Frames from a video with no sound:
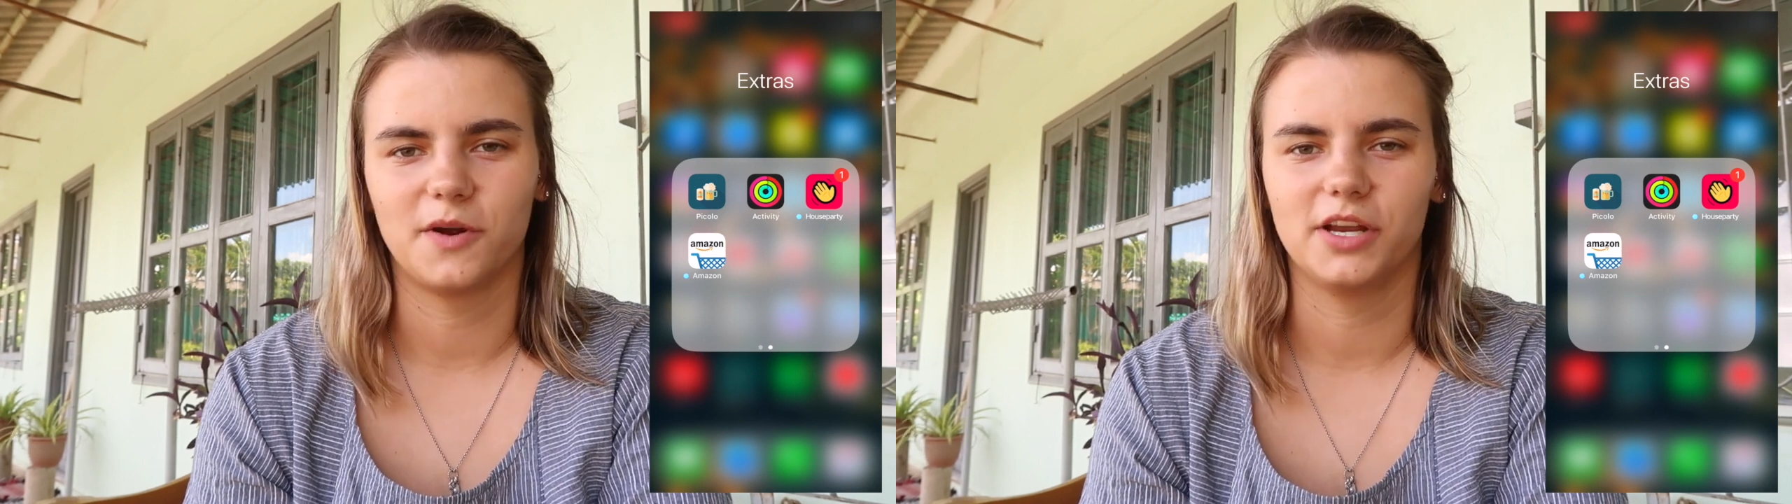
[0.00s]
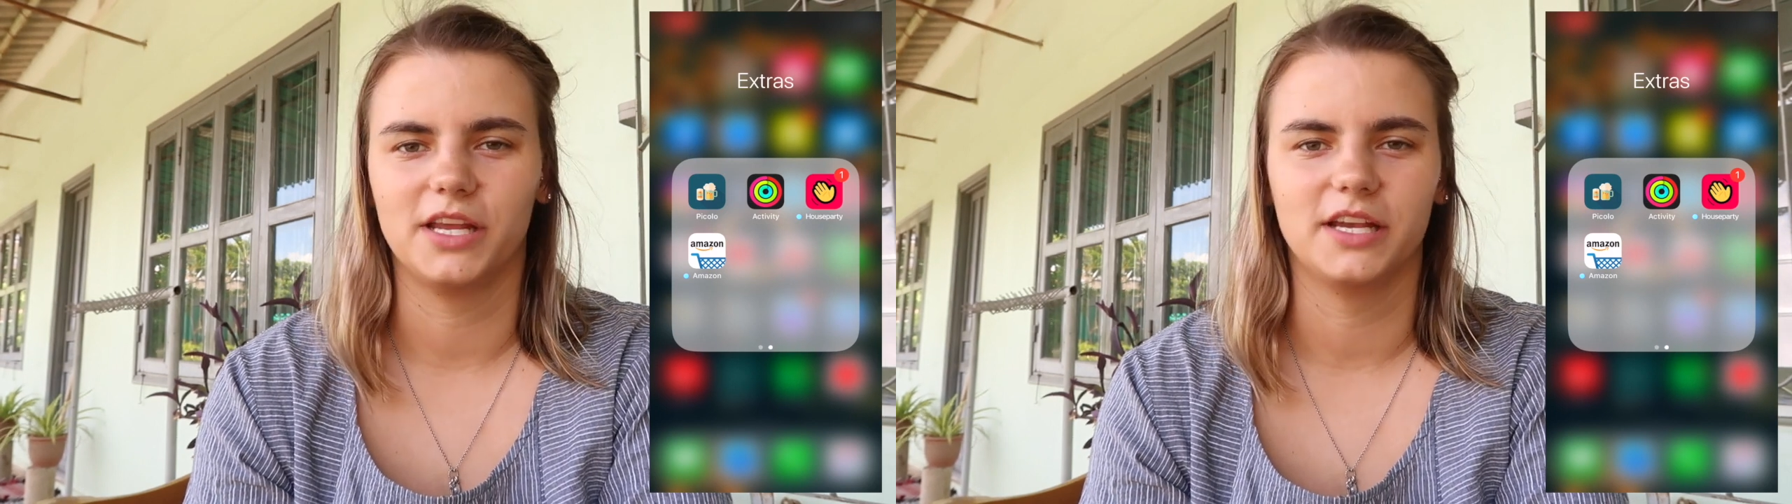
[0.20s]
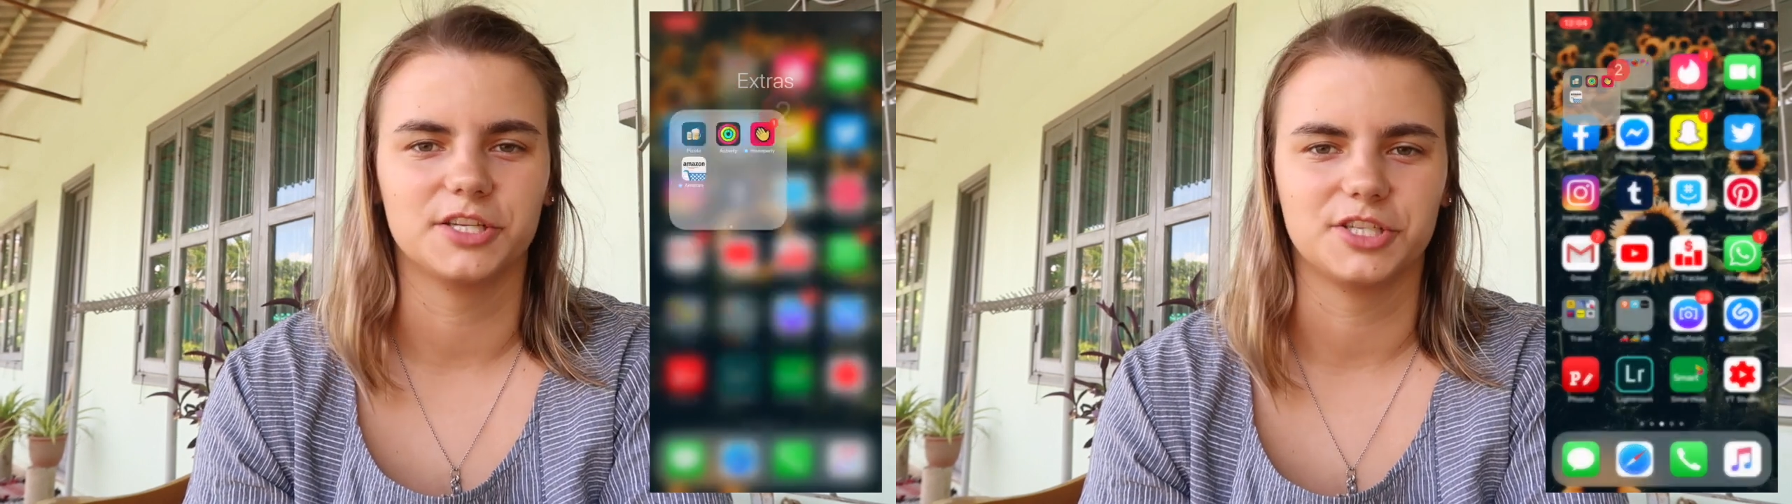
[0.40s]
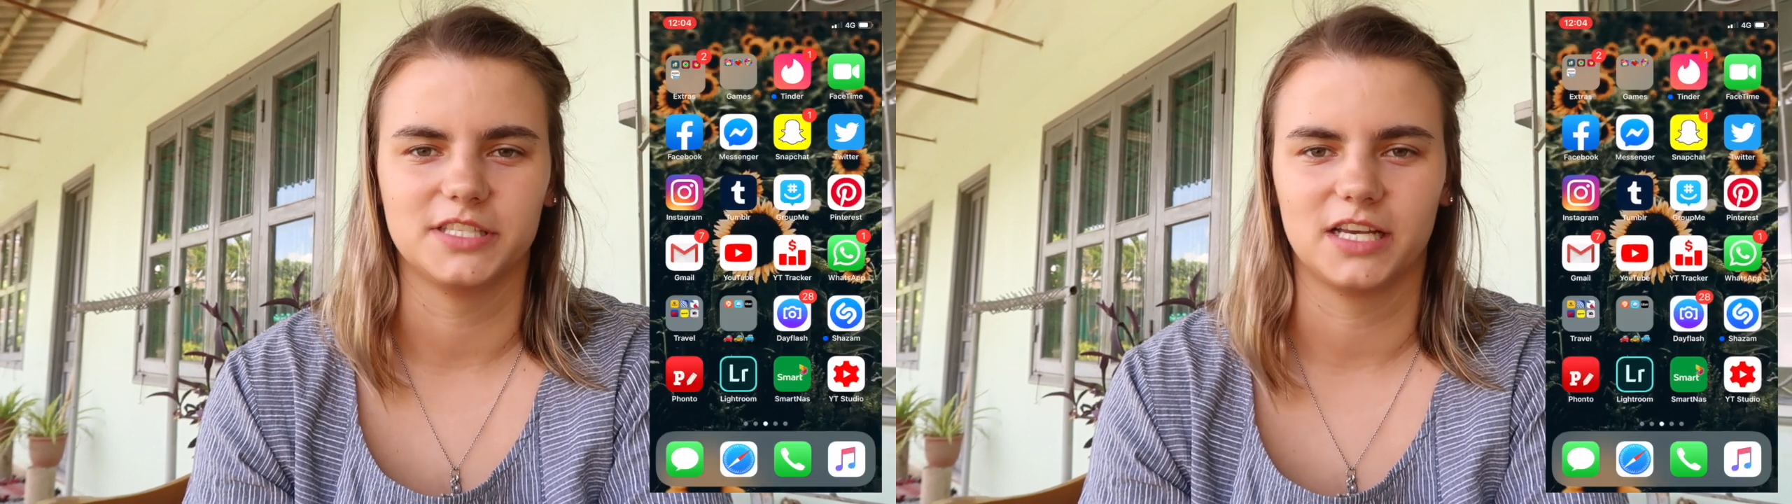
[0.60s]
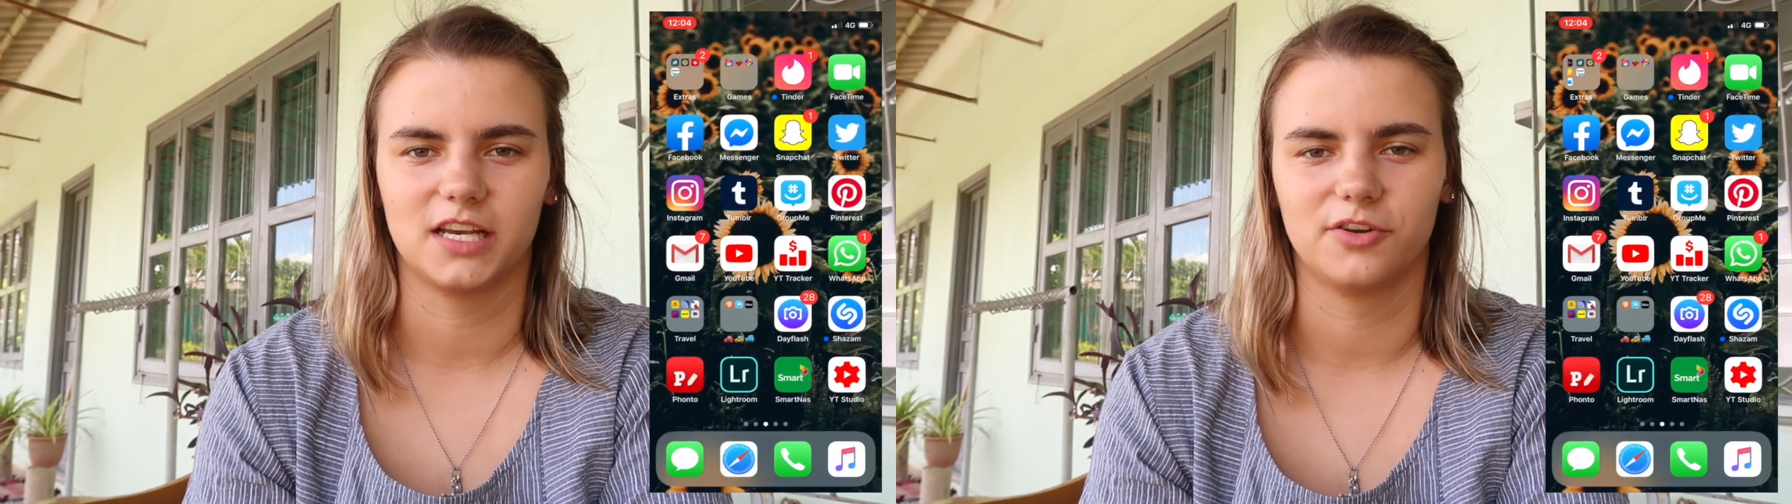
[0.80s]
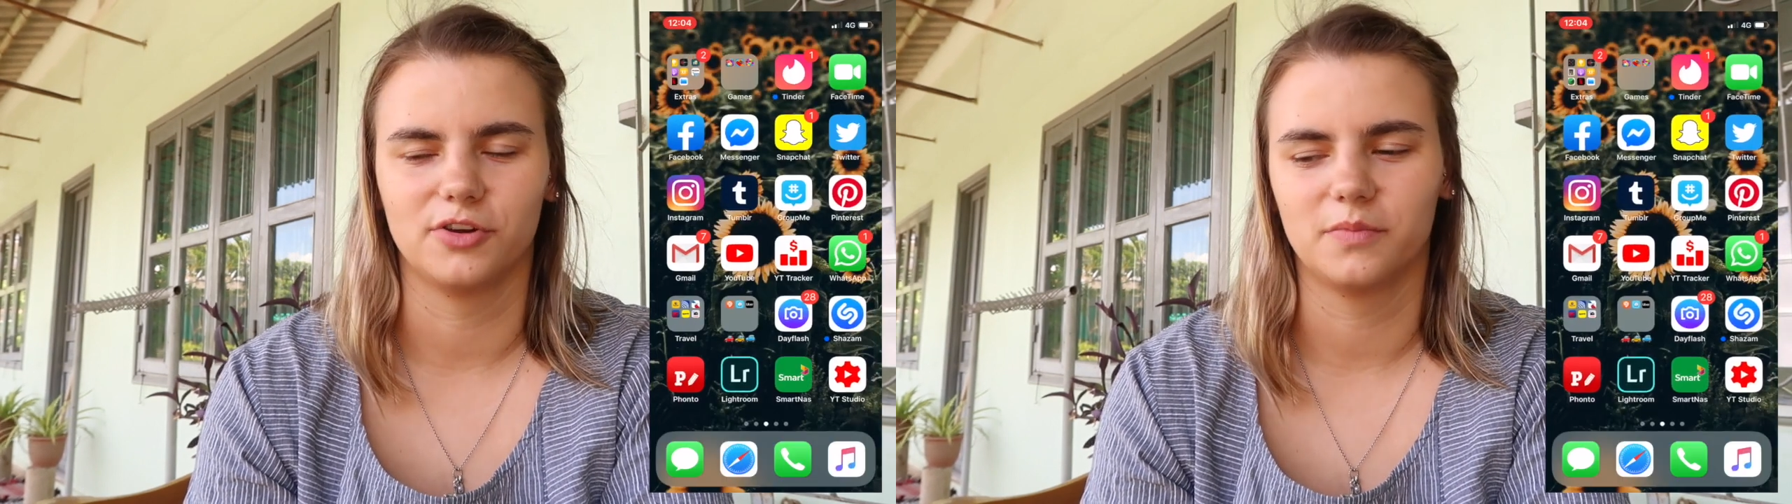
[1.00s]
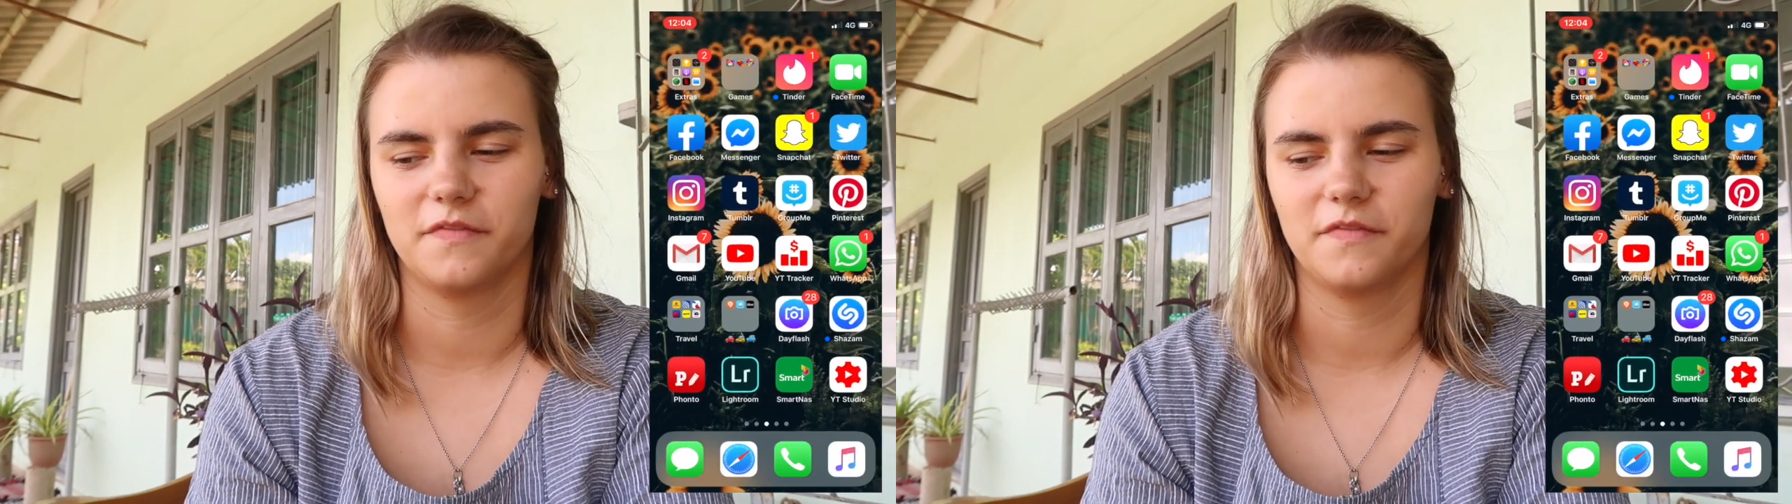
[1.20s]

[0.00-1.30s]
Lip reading: Party is just like a group